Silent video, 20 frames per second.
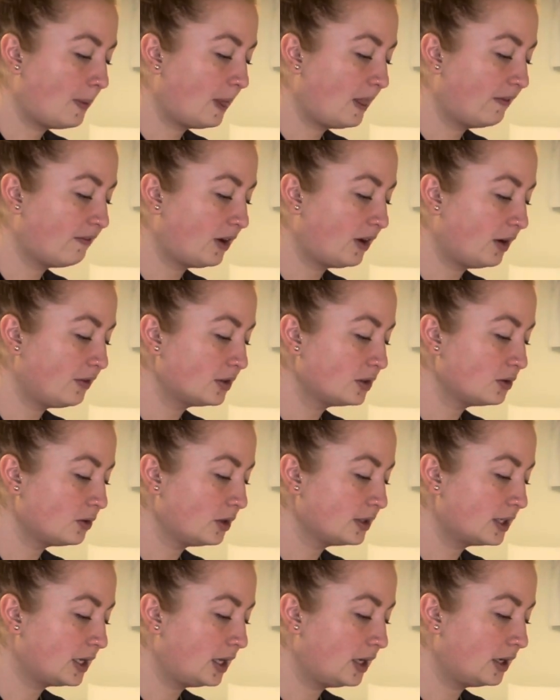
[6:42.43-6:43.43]
Five of
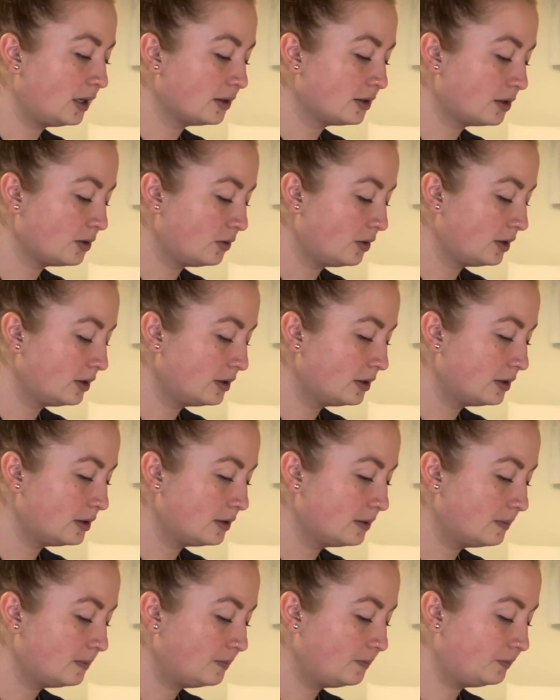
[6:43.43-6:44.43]
Swords, King of Swords.
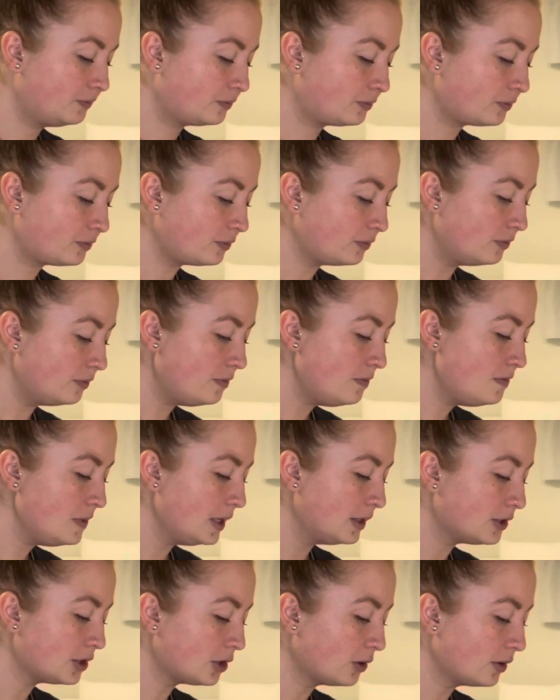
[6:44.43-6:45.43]

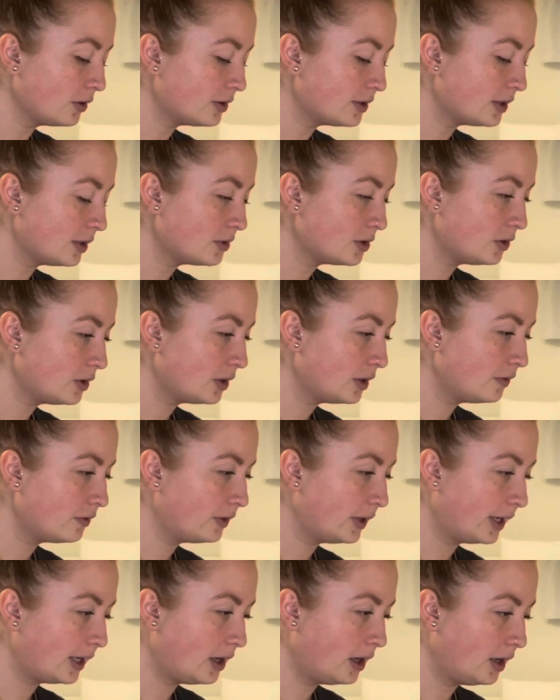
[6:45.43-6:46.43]
So there's some sort of
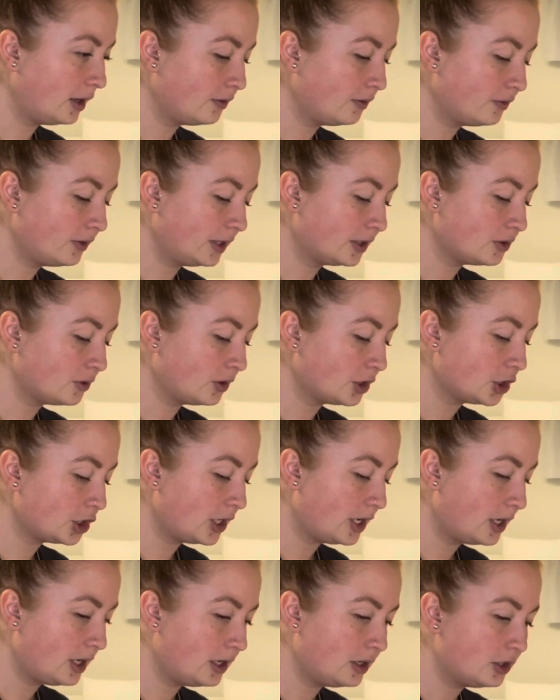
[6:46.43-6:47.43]
like conflict or
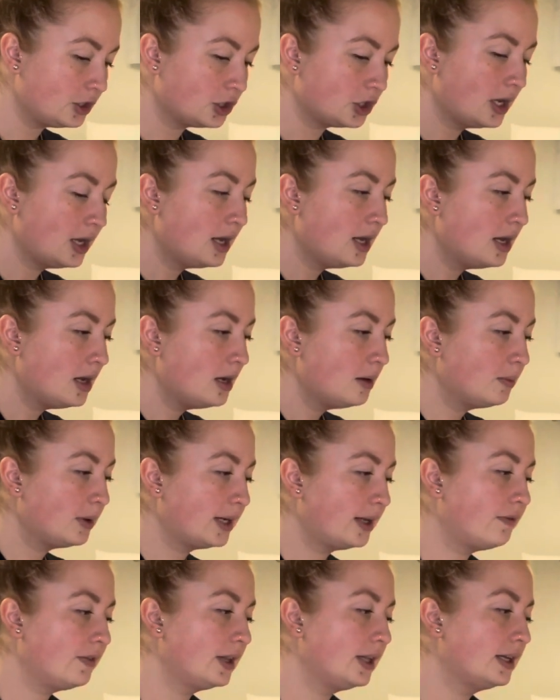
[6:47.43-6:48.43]
change, but
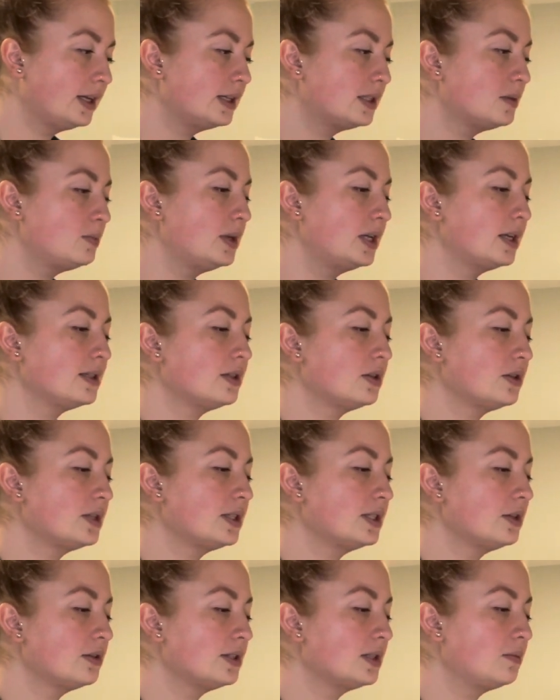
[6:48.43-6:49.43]
I feel like it's because there's
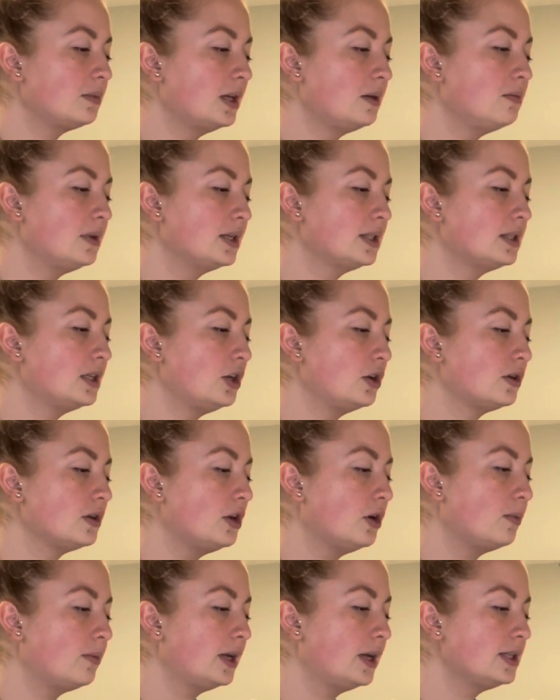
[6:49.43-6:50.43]
still something missing.
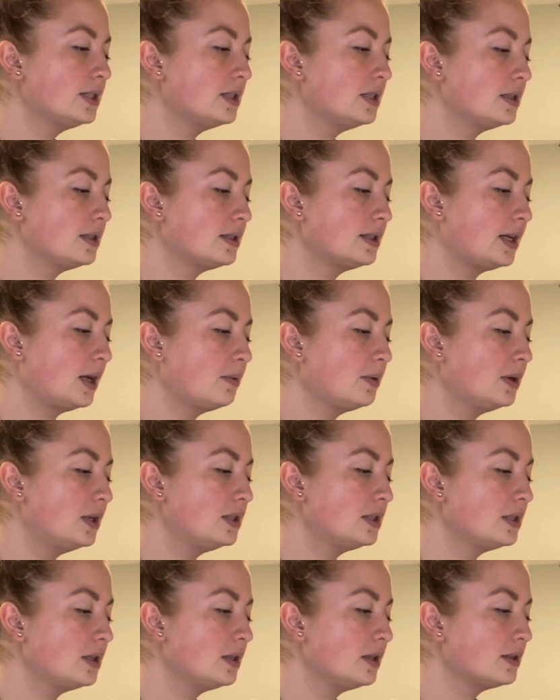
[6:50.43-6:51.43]
You're meant to step
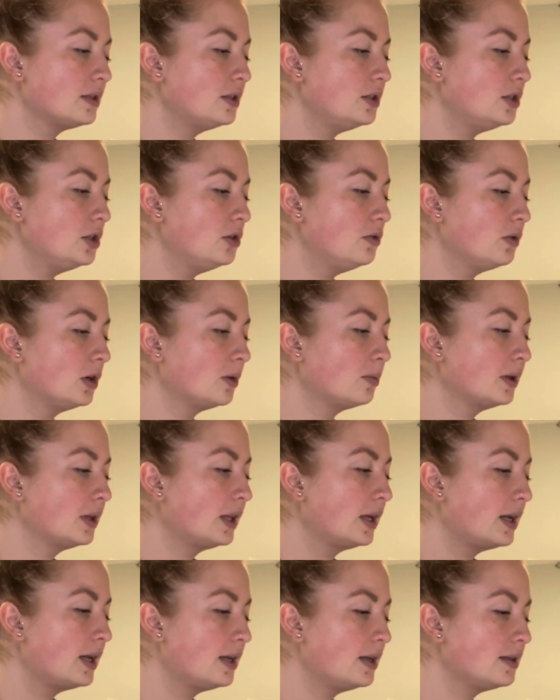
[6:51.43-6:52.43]
into this newer
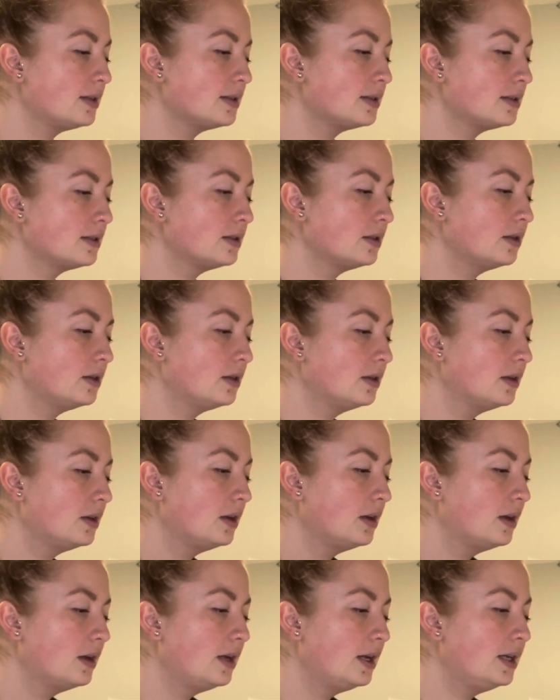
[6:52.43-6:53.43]
place,
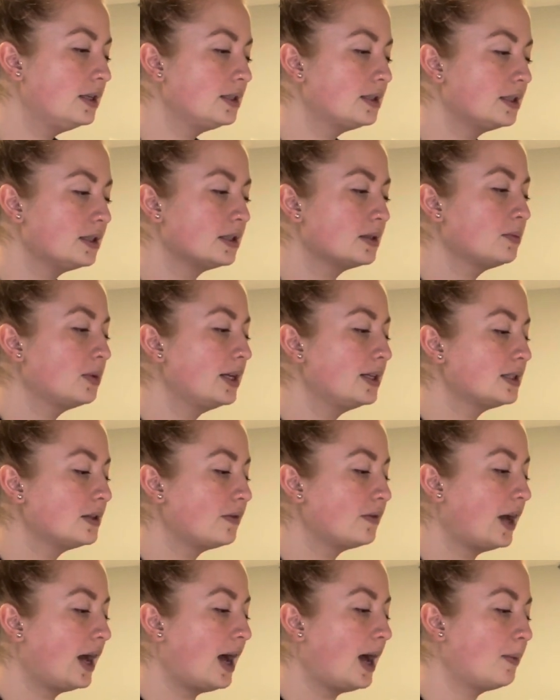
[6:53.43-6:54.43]
into this place of
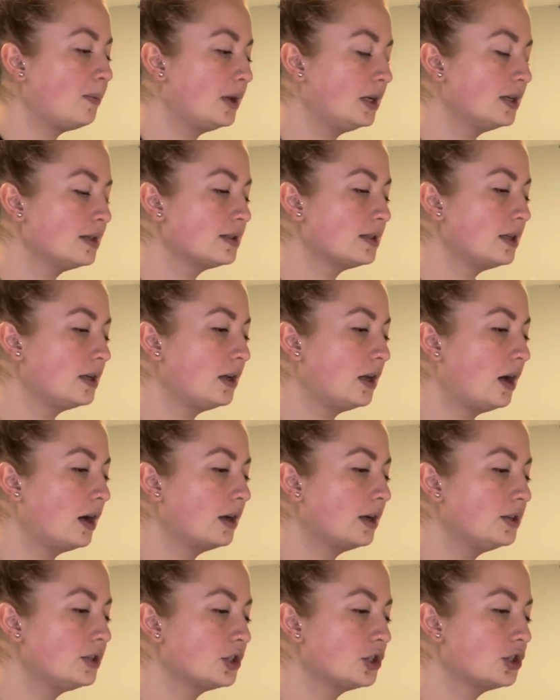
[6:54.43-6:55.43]
happiness and not
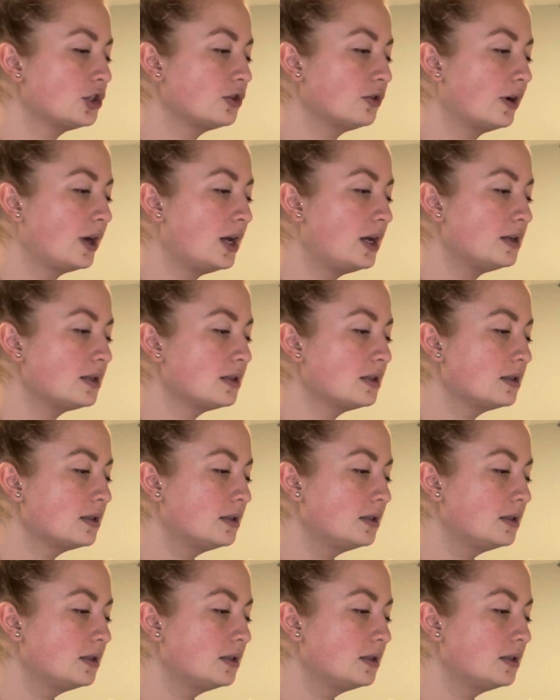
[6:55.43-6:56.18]
constraint.